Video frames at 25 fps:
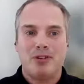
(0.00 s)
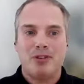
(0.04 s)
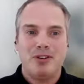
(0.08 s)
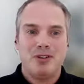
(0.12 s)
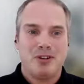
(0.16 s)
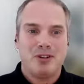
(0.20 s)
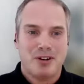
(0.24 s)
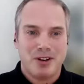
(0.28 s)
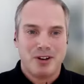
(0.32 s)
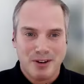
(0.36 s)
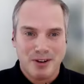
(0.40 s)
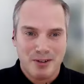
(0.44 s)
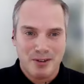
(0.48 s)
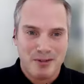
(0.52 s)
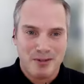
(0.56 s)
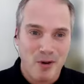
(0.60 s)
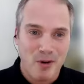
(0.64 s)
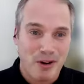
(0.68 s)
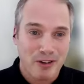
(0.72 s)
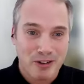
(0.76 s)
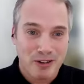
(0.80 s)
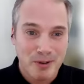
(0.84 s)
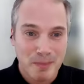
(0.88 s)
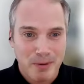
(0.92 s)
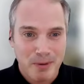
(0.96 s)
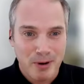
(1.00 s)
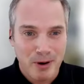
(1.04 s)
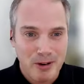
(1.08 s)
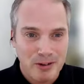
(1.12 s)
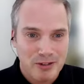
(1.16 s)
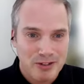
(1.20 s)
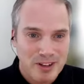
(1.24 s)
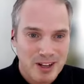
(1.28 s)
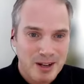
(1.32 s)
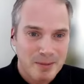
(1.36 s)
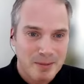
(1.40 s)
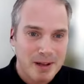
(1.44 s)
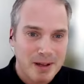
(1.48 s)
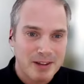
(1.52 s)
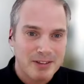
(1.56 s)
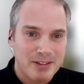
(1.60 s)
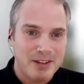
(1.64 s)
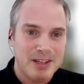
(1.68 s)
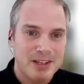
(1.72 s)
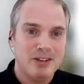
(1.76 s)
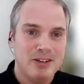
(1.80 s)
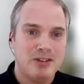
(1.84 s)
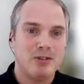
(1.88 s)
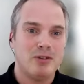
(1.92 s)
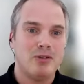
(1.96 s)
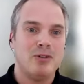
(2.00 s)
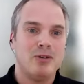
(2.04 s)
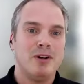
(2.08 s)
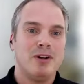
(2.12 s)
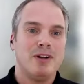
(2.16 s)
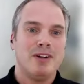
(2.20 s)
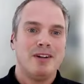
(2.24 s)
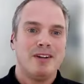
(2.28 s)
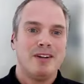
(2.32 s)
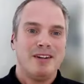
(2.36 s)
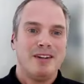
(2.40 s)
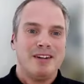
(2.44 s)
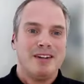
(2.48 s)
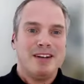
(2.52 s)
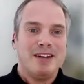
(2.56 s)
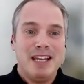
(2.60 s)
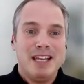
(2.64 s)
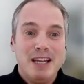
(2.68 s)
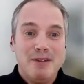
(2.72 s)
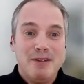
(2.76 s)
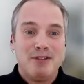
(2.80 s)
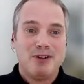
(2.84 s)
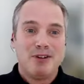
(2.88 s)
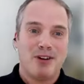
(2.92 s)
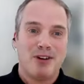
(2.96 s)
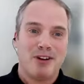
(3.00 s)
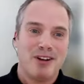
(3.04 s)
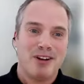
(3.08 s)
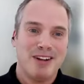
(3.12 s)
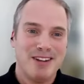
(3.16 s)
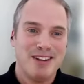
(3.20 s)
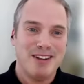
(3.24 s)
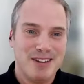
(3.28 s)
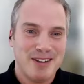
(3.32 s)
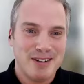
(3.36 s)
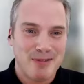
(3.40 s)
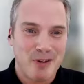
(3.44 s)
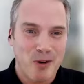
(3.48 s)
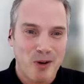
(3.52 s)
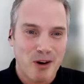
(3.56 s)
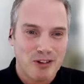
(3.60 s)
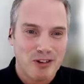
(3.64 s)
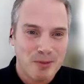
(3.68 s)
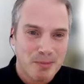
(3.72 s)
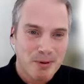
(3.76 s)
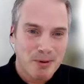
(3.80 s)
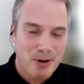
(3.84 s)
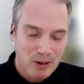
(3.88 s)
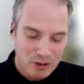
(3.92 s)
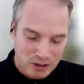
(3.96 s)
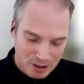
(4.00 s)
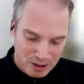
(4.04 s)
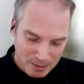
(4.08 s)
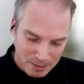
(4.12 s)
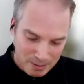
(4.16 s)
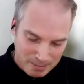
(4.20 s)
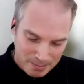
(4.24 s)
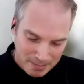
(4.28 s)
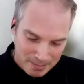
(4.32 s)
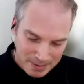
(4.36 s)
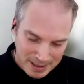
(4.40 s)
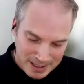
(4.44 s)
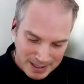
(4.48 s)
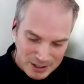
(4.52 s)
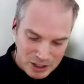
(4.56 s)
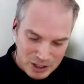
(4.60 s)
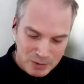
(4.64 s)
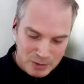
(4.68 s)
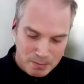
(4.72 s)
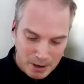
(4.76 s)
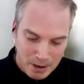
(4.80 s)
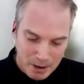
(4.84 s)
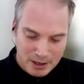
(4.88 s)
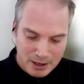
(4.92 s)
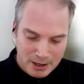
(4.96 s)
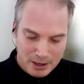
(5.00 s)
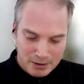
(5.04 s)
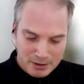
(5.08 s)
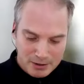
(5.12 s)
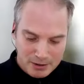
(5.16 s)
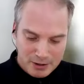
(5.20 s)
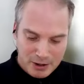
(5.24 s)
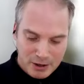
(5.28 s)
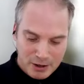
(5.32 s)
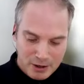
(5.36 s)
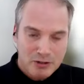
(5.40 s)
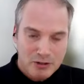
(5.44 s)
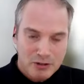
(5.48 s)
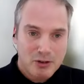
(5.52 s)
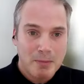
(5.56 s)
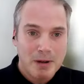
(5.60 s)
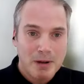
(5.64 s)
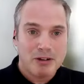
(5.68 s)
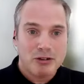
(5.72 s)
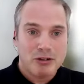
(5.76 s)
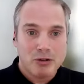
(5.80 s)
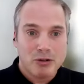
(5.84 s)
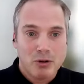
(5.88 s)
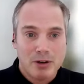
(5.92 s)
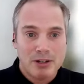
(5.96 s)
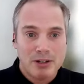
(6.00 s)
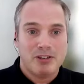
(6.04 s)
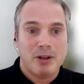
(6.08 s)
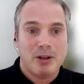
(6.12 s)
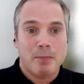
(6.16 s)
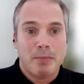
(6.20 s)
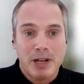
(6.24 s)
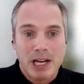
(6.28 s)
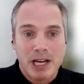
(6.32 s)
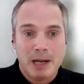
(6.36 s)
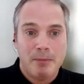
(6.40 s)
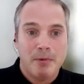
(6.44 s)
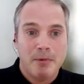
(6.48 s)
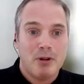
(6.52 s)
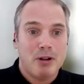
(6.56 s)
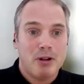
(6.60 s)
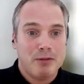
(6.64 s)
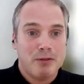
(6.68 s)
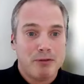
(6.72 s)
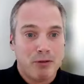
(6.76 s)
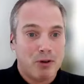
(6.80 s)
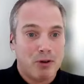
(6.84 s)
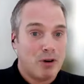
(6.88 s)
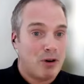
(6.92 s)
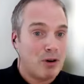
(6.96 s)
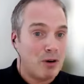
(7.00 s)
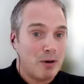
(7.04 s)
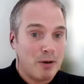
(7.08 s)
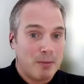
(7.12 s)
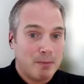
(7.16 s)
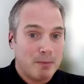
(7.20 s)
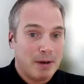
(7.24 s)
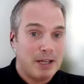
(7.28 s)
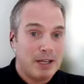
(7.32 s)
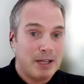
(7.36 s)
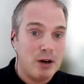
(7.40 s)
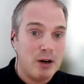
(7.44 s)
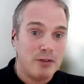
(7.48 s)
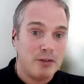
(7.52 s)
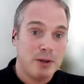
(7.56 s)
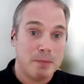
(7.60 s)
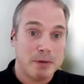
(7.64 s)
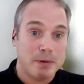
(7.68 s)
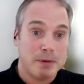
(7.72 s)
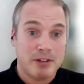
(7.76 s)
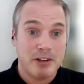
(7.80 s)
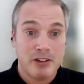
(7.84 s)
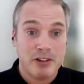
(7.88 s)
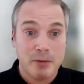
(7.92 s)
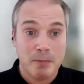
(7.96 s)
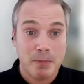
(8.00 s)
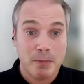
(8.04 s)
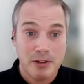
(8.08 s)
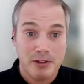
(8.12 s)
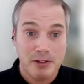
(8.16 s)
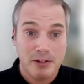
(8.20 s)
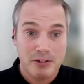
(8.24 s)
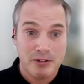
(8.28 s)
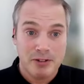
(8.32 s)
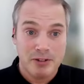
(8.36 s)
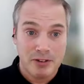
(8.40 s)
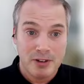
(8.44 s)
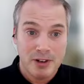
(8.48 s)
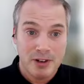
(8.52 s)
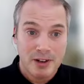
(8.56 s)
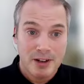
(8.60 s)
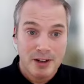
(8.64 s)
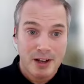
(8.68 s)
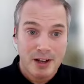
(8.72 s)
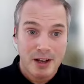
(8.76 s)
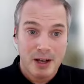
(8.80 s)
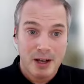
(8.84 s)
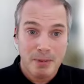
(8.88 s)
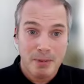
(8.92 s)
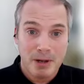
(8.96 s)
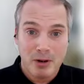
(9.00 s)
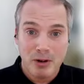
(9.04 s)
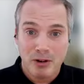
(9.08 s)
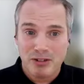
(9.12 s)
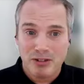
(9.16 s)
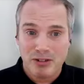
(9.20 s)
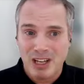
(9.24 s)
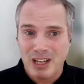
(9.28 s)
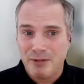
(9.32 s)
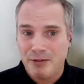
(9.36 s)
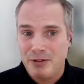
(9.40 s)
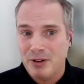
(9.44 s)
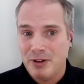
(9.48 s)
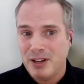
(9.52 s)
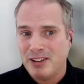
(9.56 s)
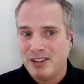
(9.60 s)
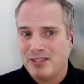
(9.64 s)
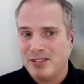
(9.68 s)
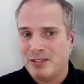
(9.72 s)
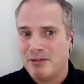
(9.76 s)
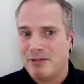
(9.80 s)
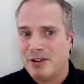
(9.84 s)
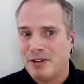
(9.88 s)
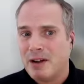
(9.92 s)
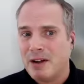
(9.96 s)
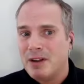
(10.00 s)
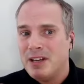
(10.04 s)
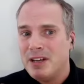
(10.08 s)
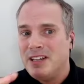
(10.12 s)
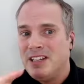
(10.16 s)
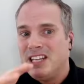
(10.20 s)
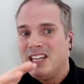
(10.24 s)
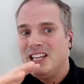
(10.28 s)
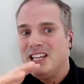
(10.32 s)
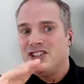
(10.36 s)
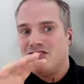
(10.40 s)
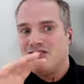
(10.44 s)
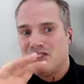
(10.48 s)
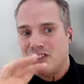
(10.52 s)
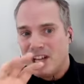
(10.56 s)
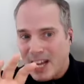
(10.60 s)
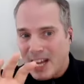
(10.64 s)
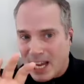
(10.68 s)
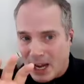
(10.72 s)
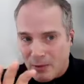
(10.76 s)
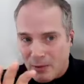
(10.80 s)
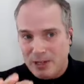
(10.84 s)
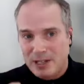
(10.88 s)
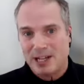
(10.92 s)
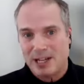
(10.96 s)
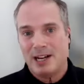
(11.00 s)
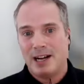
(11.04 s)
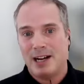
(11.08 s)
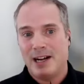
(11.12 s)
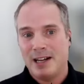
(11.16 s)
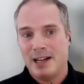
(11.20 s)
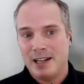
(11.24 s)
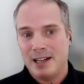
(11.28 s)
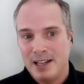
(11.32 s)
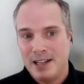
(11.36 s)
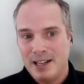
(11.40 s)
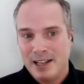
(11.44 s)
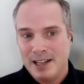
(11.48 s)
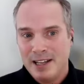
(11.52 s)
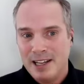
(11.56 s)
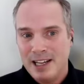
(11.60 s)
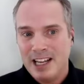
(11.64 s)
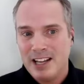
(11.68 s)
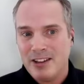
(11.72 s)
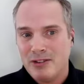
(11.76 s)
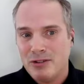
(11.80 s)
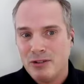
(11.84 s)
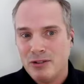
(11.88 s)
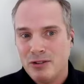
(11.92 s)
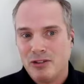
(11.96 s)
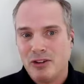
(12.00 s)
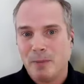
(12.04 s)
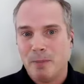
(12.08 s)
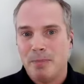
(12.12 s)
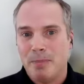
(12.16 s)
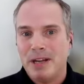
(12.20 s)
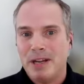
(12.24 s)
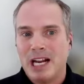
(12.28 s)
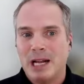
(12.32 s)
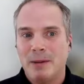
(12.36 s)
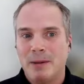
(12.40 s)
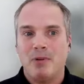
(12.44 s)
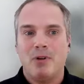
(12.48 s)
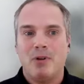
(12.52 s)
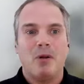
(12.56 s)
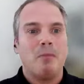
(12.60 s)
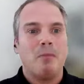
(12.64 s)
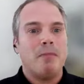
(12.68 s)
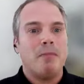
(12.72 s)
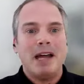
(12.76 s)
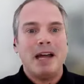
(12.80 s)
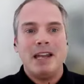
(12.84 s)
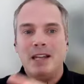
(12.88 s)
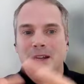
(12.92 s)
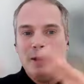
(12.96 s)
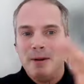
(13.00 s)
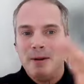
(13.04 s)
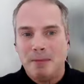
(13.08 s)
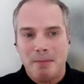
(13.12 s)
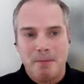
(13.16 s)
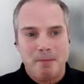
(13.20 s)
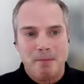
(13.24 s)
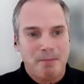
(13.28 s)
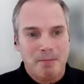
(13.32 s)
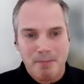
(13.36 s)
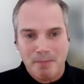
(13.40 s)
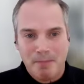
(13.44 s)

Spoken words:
to your focus symposium and they need to leave your focus symposium inspired. So make sure it is applicable for many of the participants, because it's a very niche area, it's not applicable on many